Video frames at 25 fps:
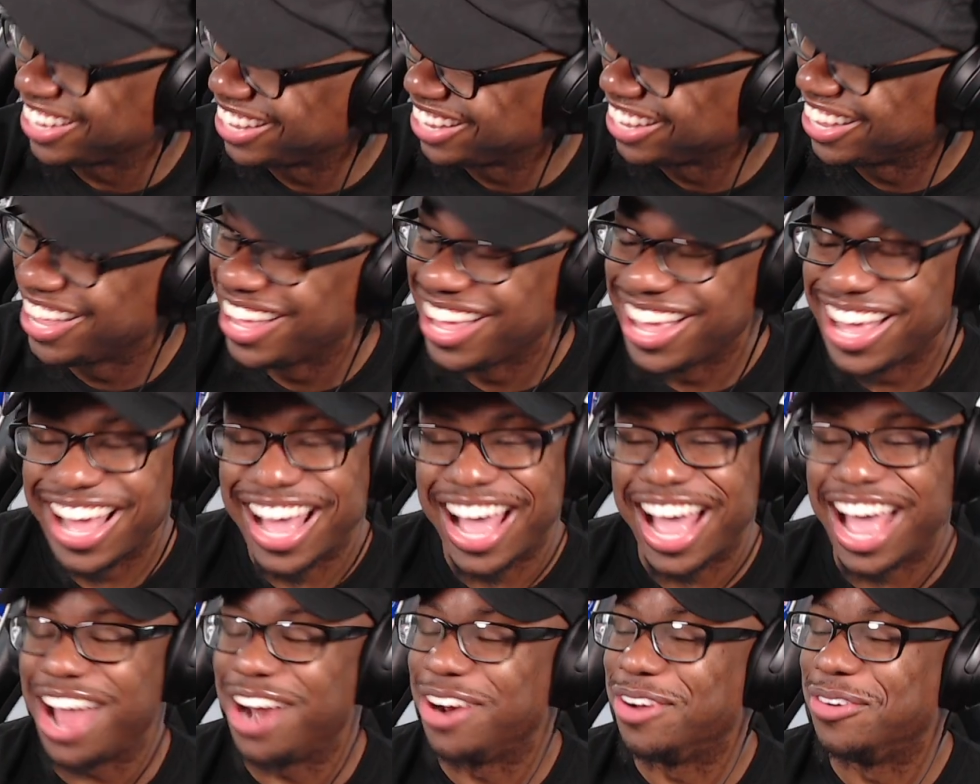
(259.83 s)

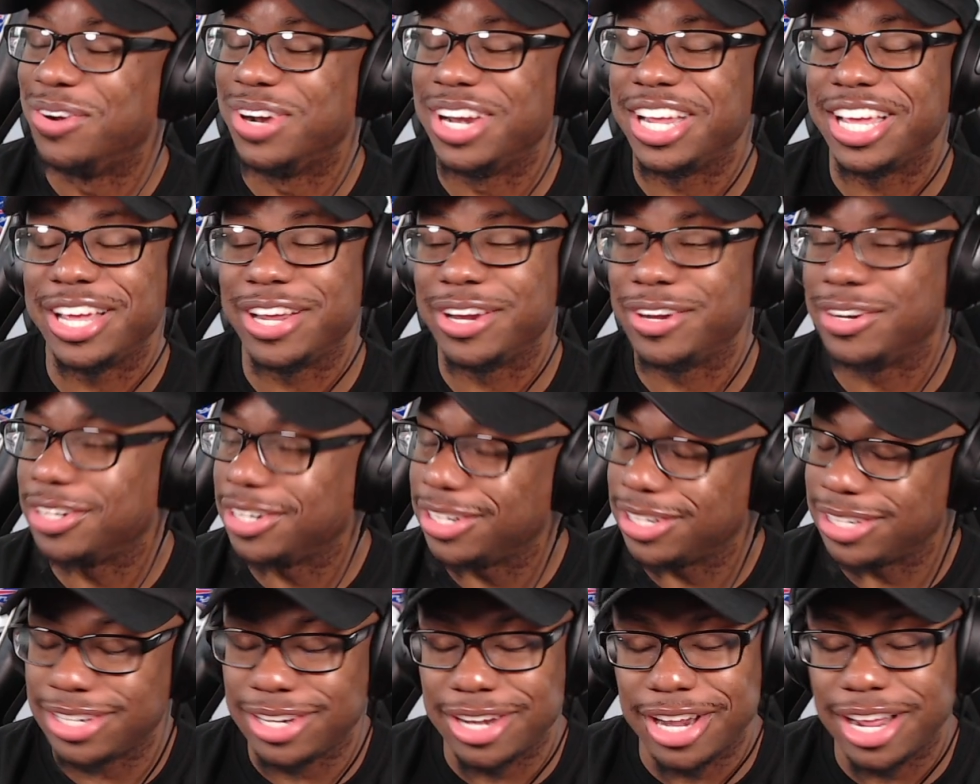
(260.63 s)
I don't want to
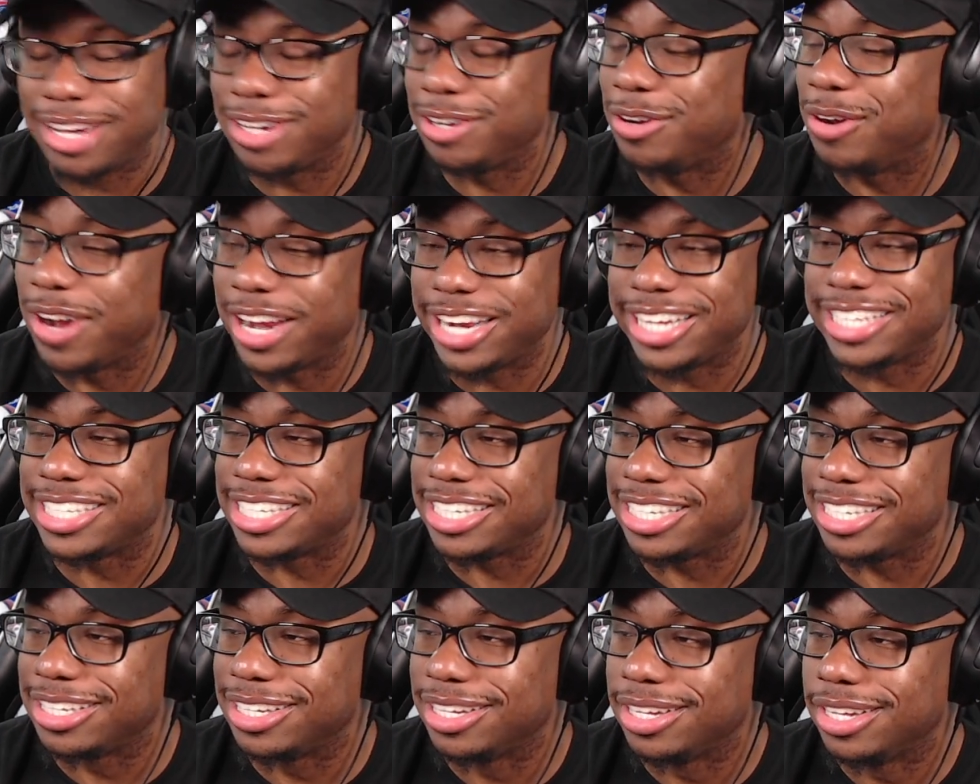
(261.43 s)
hear nothing
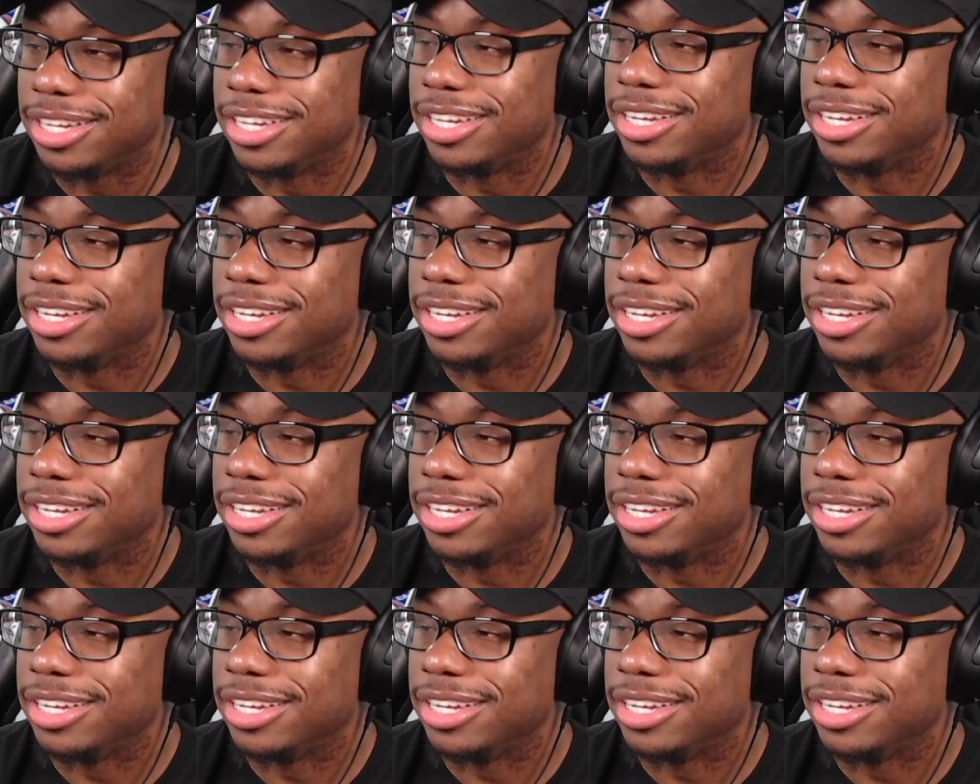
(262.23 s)
crazy,